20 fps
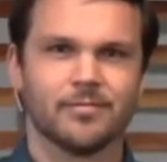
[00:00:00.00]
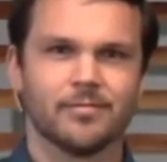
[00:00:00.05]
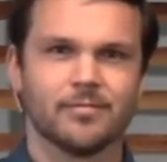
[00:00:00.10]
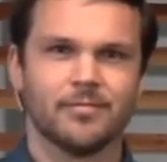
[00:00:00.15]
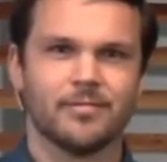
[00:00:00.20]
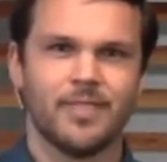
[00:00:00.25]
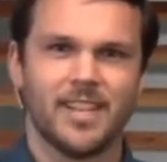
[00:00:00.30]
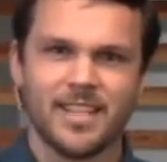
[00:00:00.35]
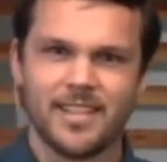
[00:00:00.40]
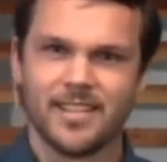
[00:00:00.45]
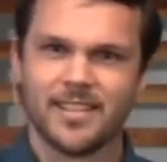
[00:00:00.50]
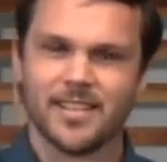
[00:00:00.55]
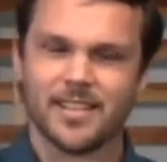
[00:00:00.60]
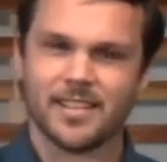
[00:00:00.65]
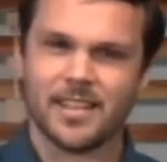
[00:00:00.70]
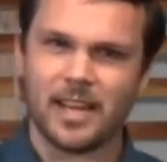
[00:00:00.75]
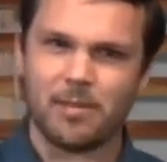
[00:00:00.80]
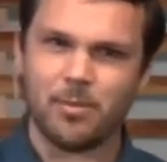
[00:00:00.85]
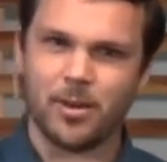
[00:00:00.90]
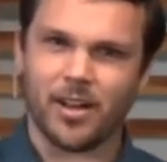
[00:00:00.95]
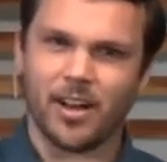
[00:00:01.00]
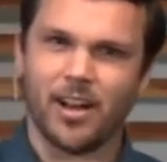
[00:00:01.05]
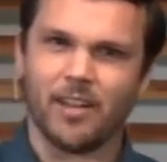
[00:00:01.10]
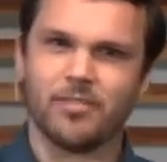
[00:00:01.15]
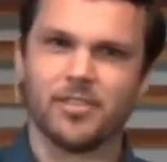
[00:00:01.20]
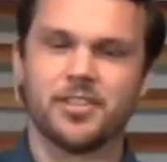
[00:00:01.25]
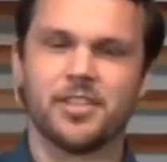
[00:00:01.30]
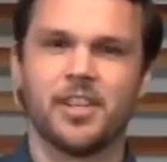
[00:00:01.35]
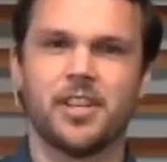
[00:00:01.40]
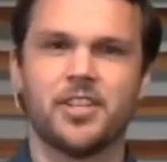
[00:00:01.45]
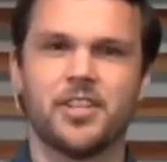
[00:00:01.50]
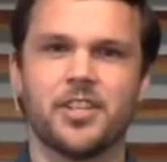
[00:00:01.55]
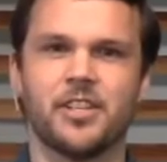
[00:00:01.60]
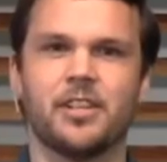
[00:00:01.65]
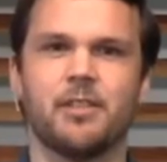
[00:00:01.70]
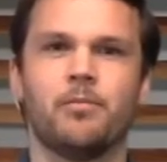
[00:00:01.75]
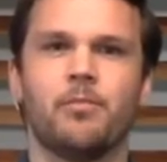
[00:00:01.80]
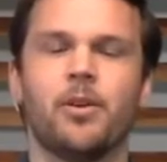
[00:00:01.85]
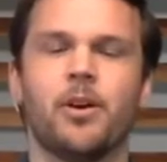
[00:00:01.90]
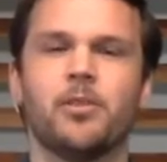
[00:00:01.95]
This is the type of conversation
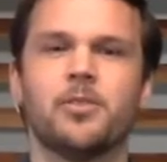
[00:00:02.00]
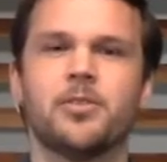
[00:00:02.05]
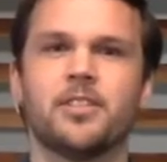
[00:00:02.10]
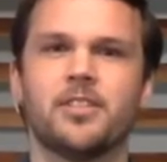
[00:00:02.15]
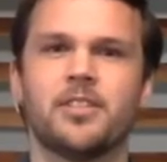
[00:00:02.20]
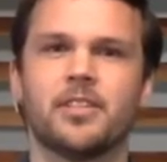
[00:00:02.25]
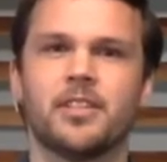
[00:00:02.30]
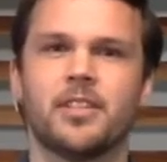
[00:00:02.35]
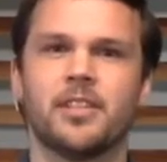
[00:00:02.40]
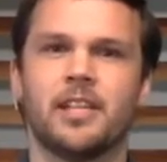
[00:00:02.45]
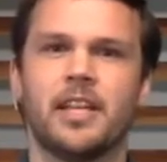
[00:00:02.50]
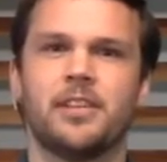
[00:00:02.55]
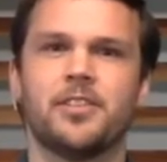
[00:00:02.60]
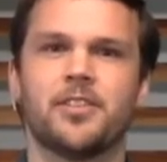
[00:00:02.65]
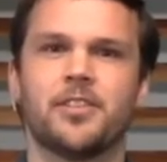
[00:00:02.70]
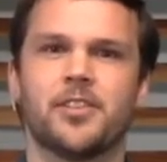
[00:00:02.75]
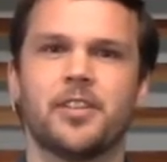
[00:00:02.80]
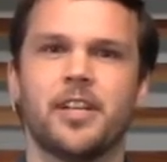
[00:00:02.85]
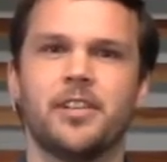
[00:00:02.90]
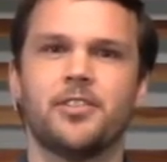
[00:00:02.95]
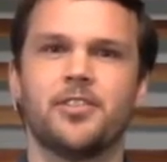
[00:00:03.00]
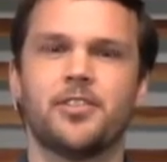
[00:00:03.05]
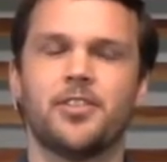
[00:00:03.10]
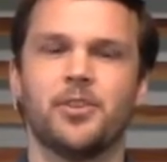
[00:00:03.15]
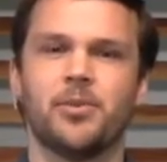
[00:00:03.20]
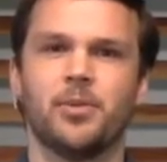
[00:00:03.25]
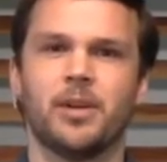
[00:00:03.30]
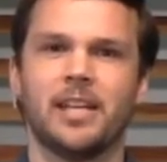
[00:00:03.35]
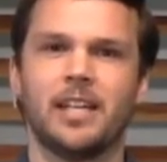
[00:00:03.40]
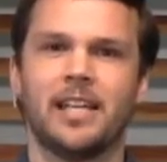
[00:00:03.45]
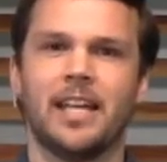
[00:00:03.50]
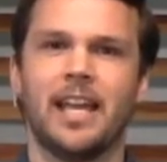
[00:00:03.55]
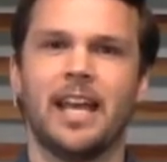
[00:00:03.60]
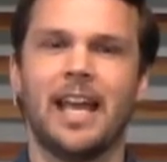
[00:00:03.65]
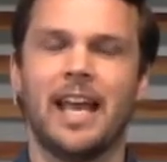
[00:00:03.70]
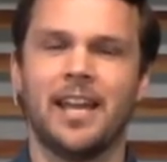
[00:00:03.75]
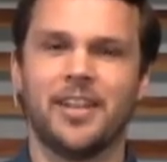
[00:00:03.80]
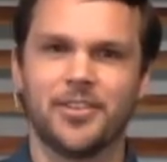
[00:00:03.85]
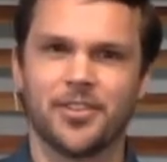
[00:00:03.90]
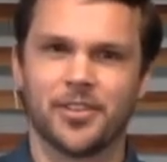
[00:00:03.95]
that Moses had entered into when he
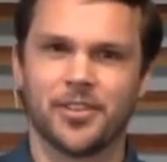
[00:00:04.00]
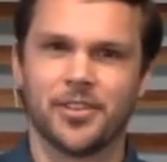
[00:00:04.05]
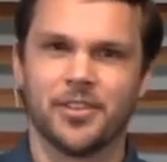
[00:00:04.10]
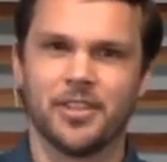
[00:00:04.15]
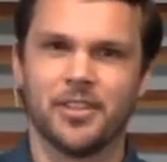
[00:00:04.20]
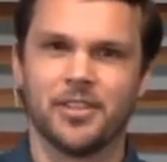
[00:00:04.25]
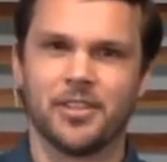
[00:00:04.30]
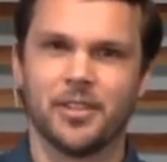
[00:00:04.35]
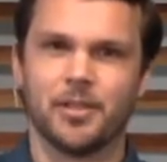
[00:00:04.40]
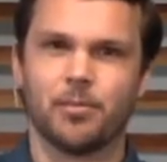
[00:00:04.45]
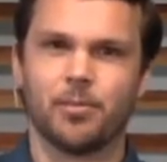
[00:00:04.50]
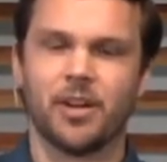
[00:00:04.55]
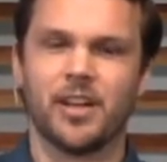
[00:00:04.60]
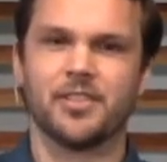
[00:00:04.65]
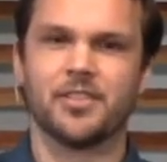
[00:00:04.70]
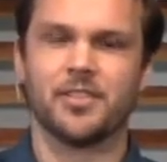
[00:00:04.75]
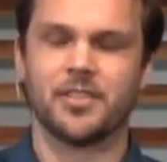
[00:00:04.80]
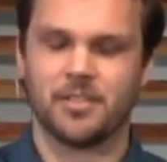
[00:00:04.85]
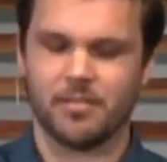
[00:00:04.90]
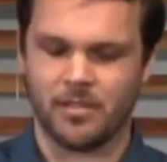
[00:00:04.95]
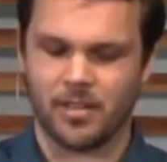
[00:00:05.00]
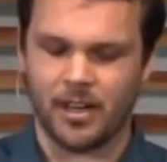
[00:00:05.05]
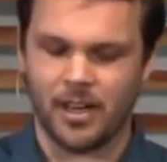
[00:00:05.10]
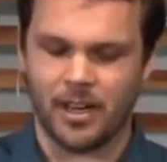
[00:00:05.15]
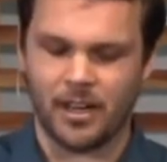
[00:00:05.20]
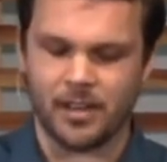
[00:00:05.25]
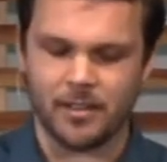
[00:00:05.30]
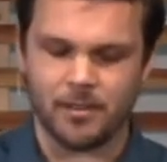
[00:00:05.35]
entered into the presence of God.